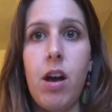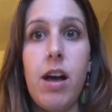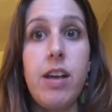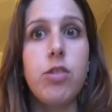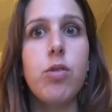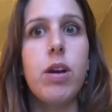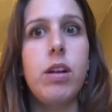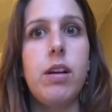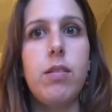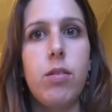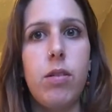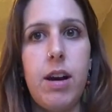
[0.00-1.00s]
endocrine
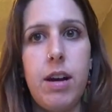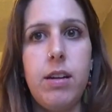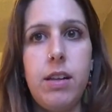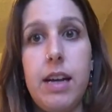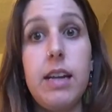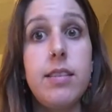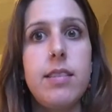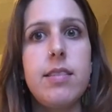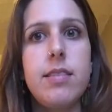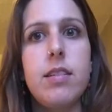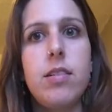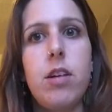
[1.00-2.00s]
glands
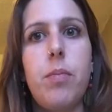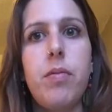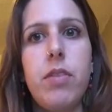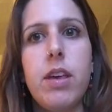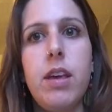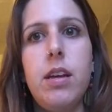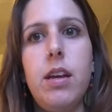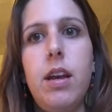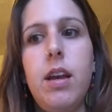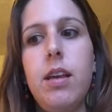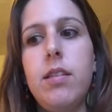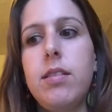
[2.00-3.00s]
that sit on top of the
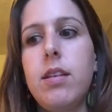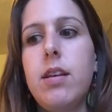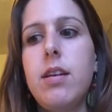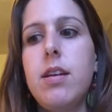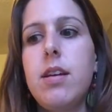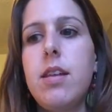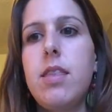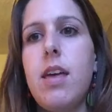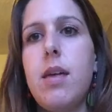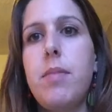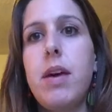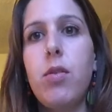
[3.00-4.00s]
kidneys,
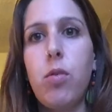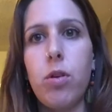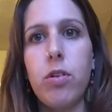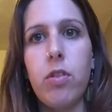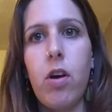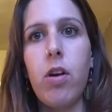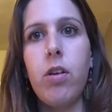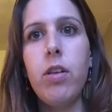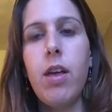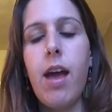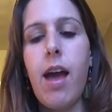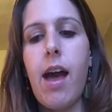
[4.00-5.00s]
they make
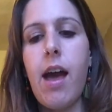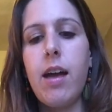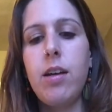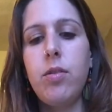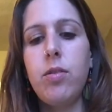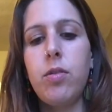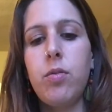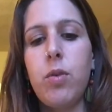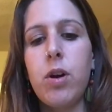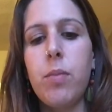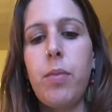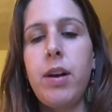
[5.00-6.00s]
cortisol. And
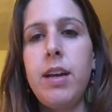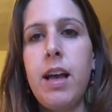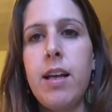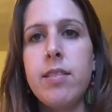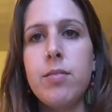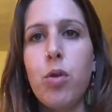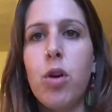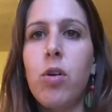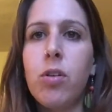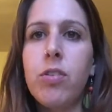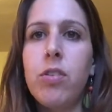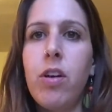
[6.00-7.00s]
when our body has more
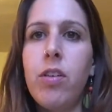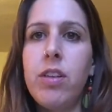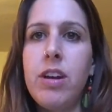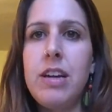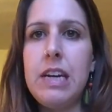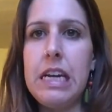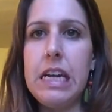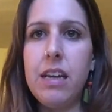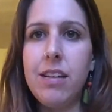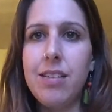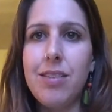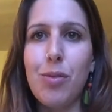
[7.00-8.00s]
cortisol than it
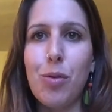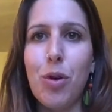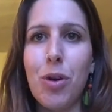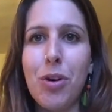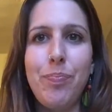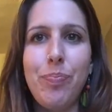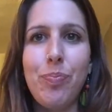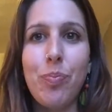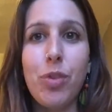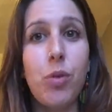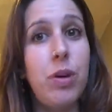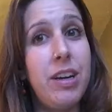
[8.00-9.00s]
needs, or
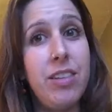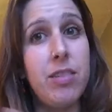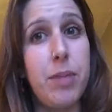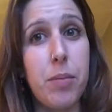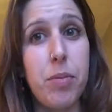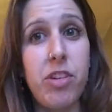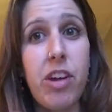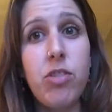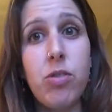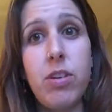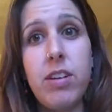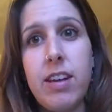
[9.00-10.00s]
when it needs to make
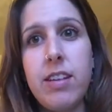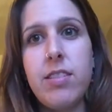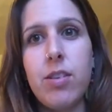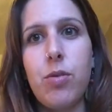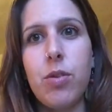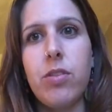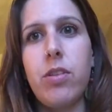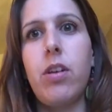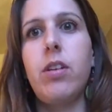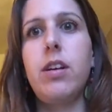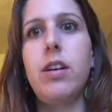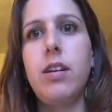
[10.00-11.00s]
progesterone, it takes the
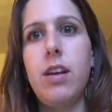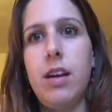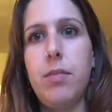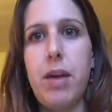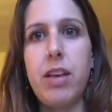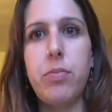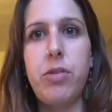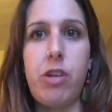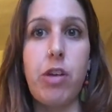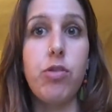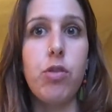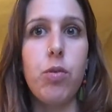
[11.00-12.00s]
cortisol in it and it makes
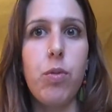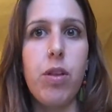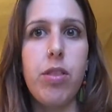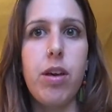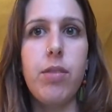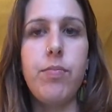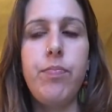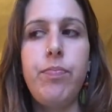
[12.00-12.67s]
progesterone with it.